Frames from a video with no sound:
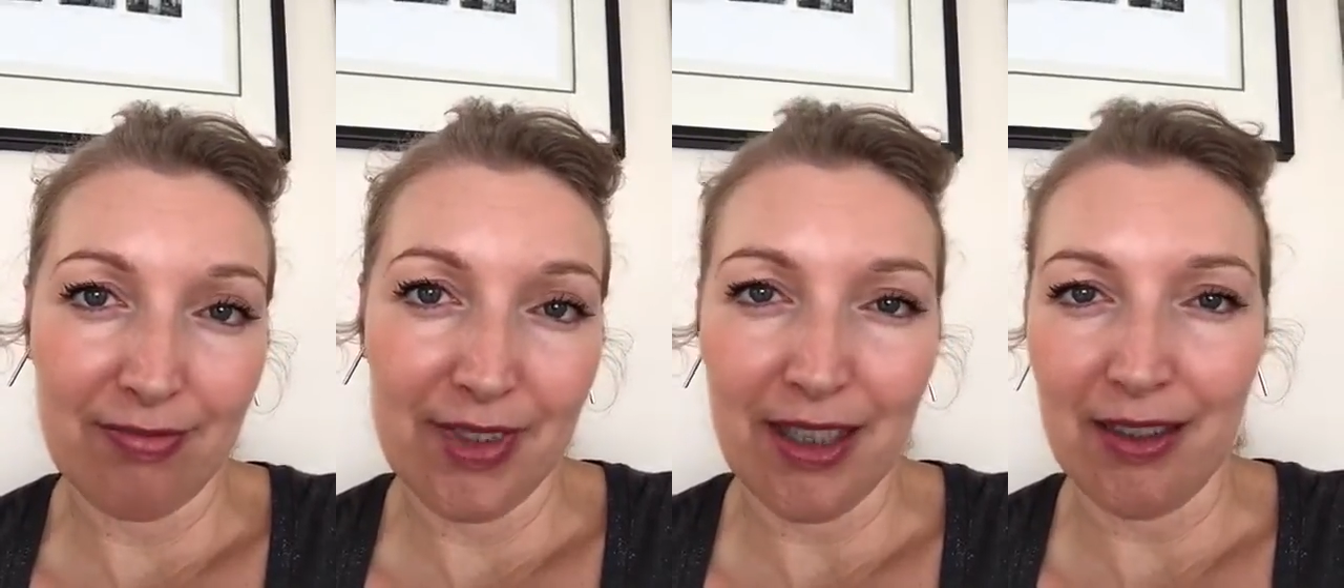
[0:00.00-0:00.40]

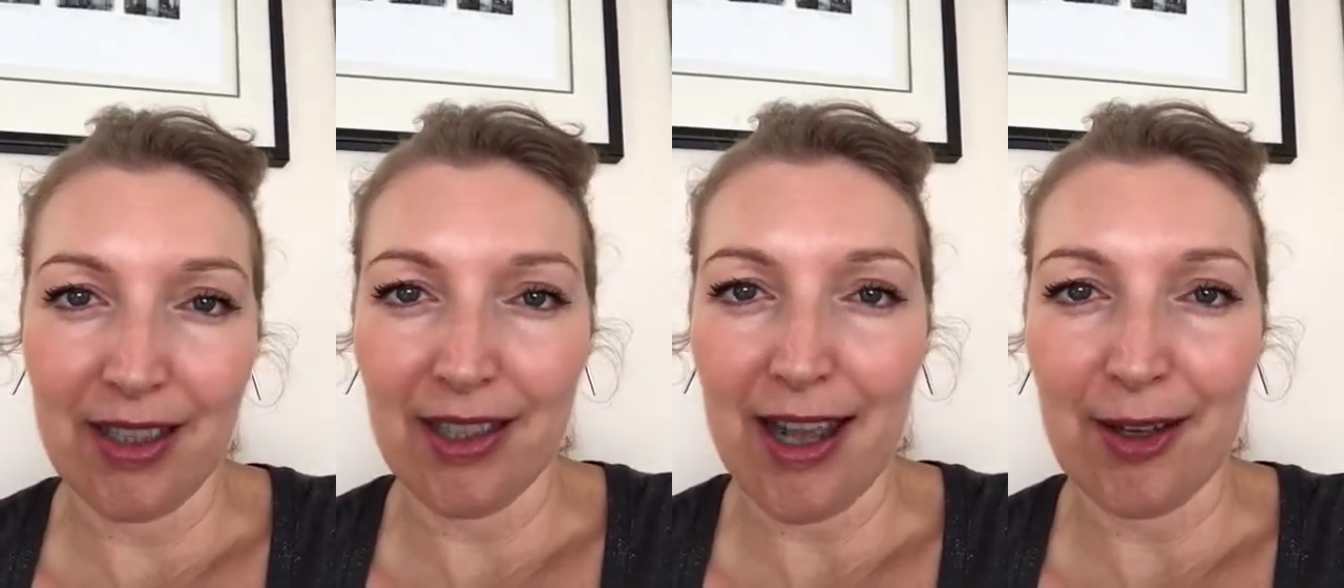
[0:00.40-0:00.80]
you don't
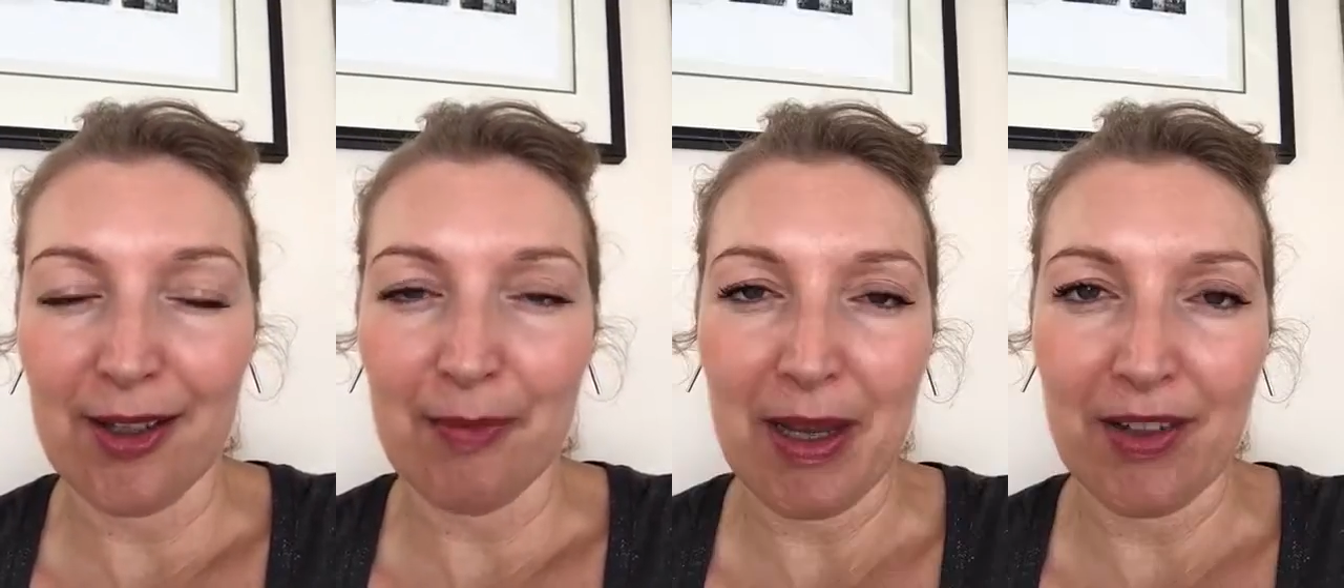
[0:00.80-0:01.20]
need to cut it
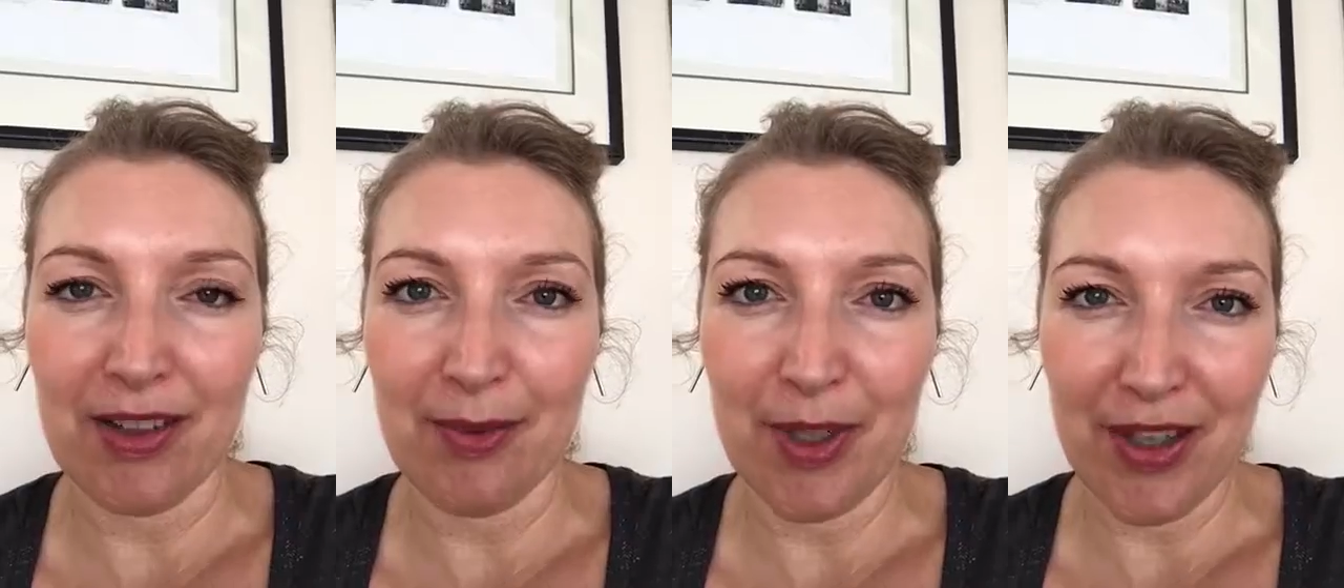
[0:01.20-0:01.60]
as much
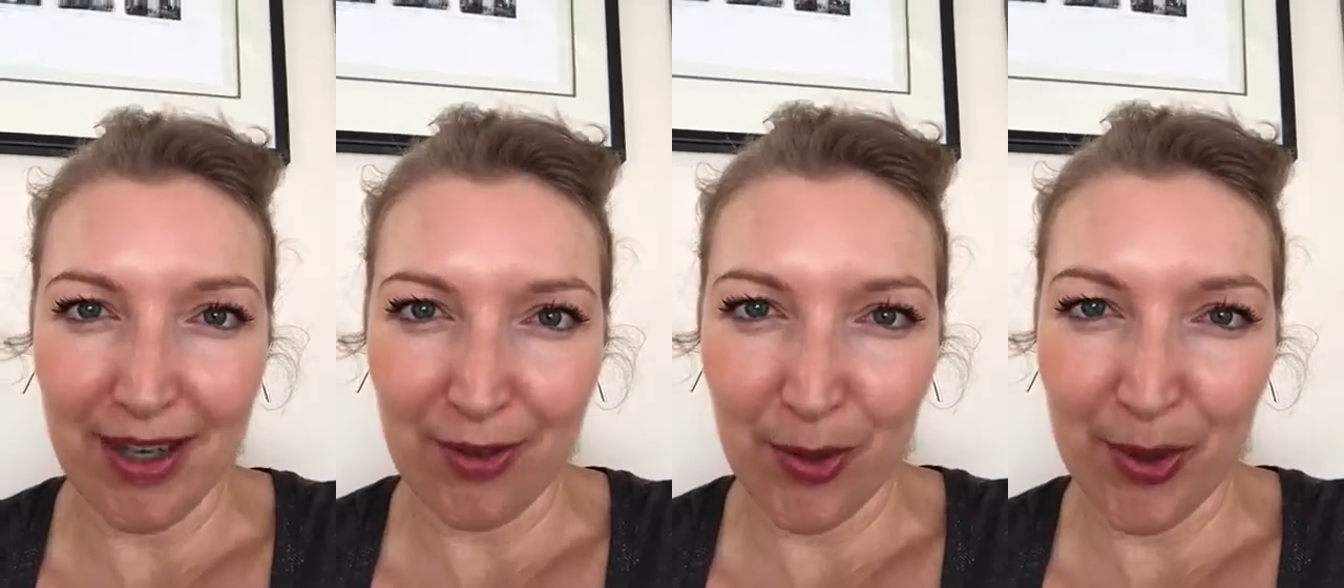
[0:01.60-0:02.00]
as when you
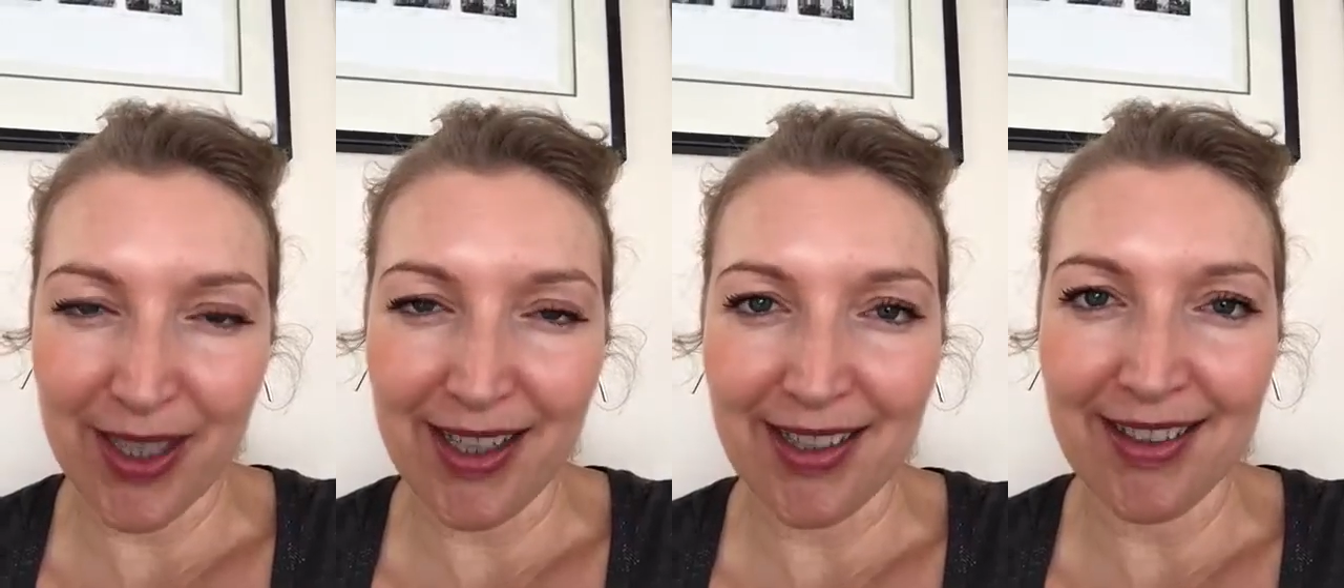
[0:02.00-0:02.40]
have short
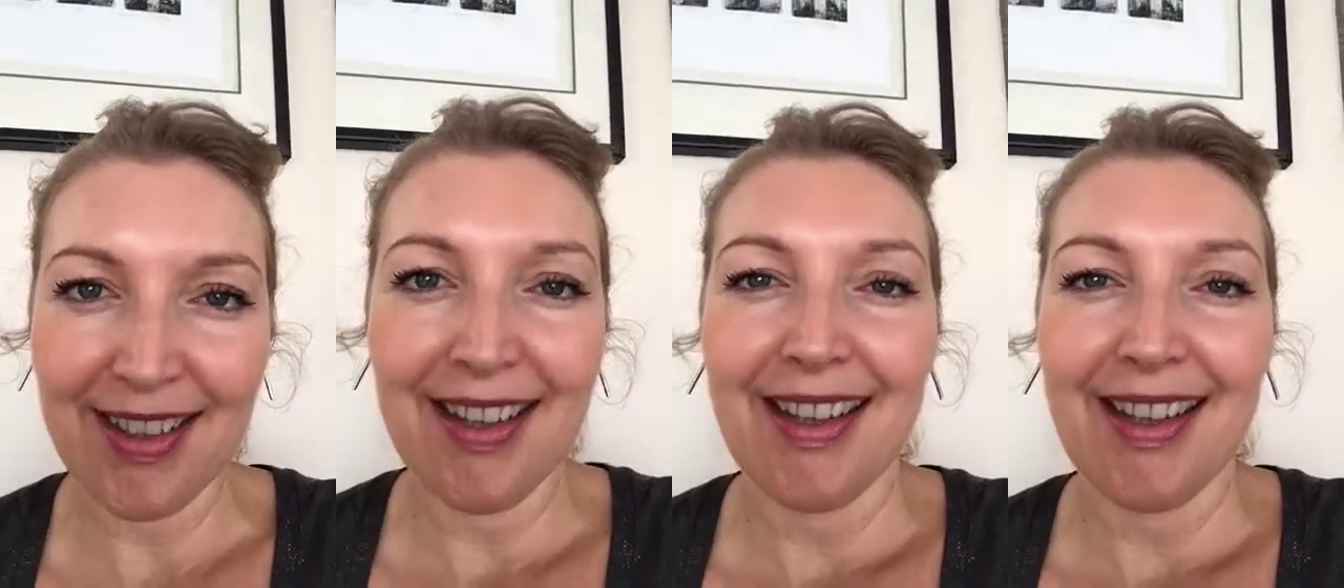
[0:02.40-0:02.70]
hair.